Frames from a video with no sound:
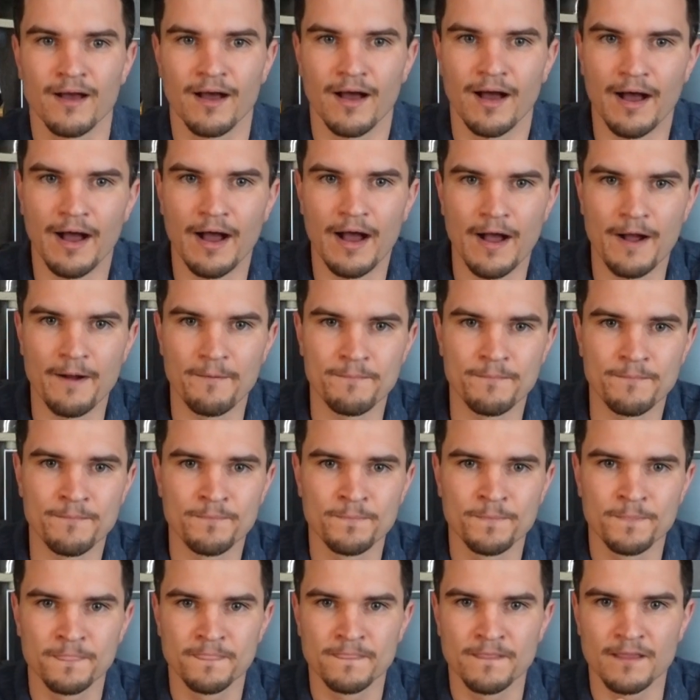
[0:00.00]
Um,
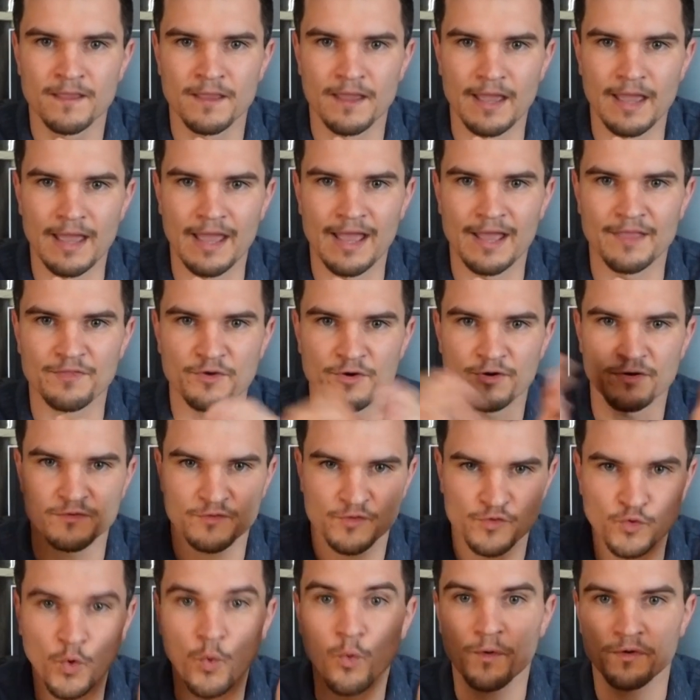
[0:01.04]
and they're
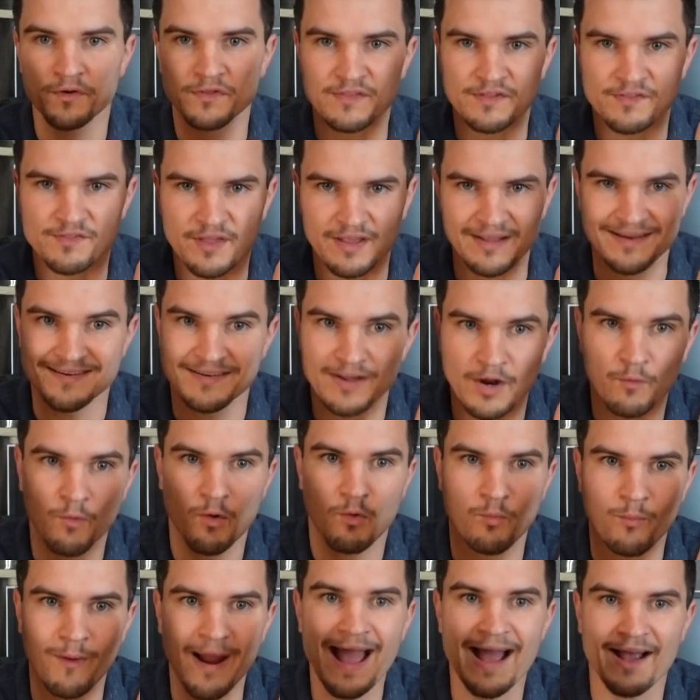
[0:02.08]
stored in these like narrow
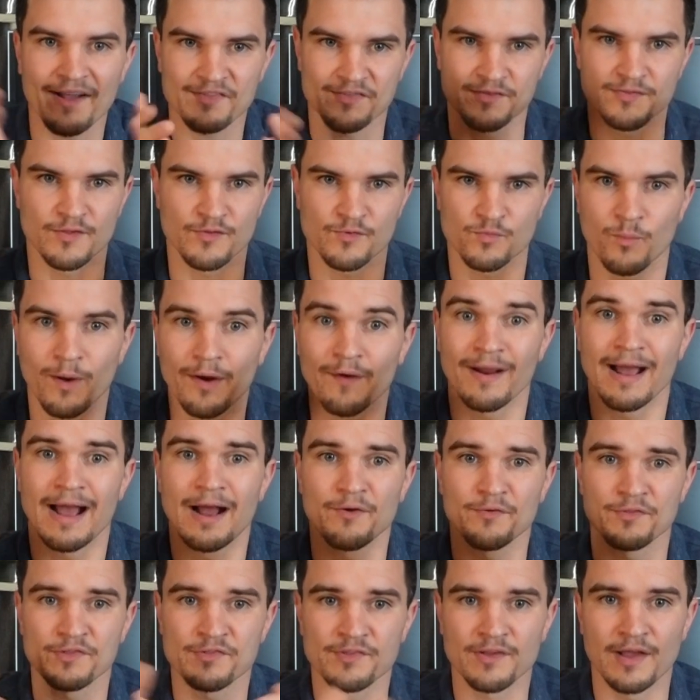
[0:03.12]
racks in this
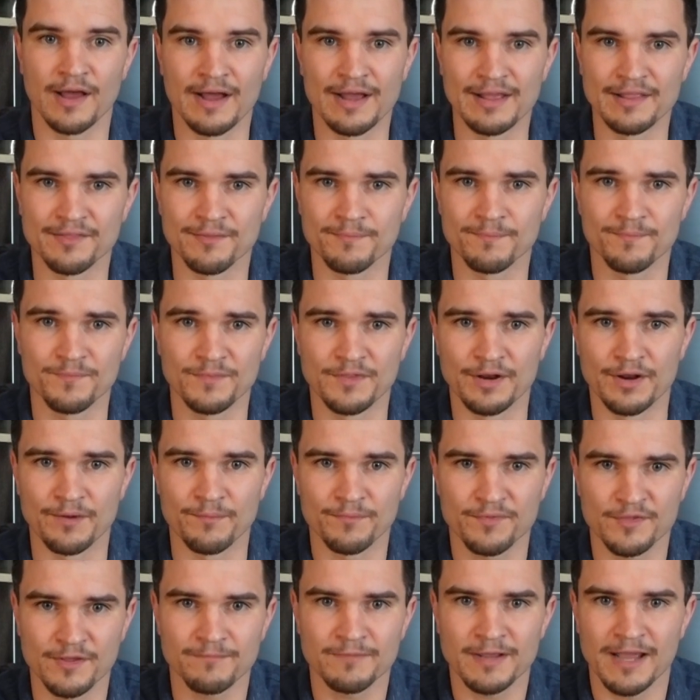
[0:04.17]
warehouse. Uh, you know,
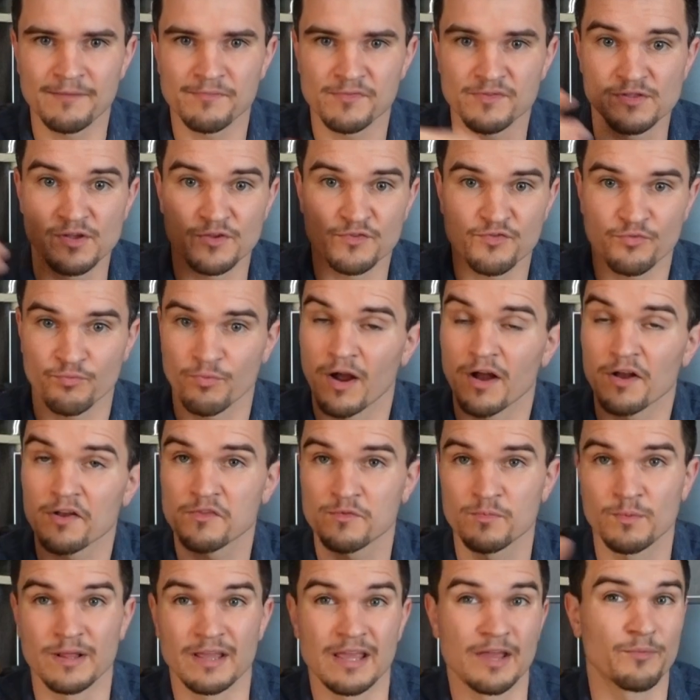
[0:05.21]
sometimes these rugs
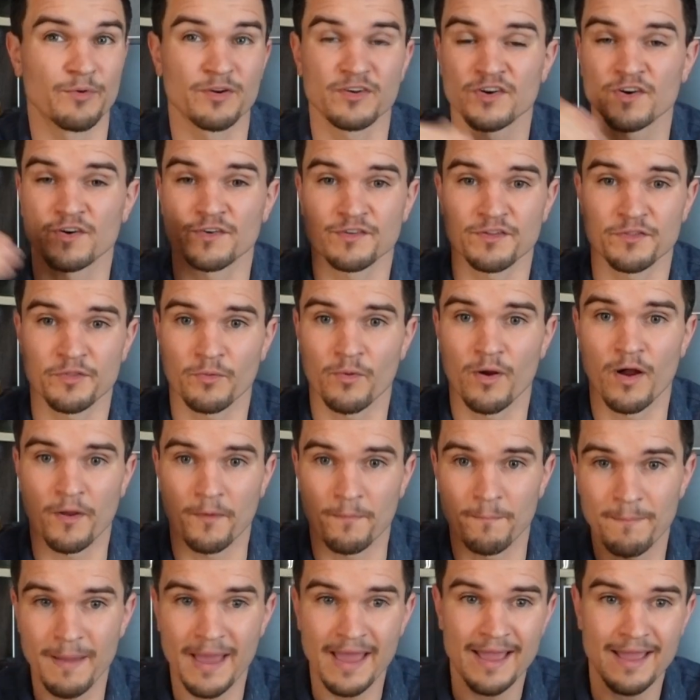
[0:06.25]
would get returned to the wrong
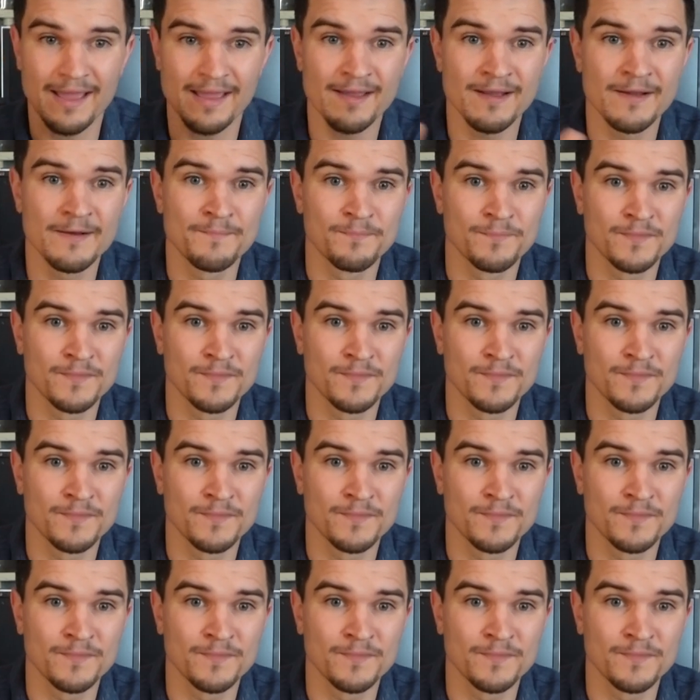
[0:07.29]
bay.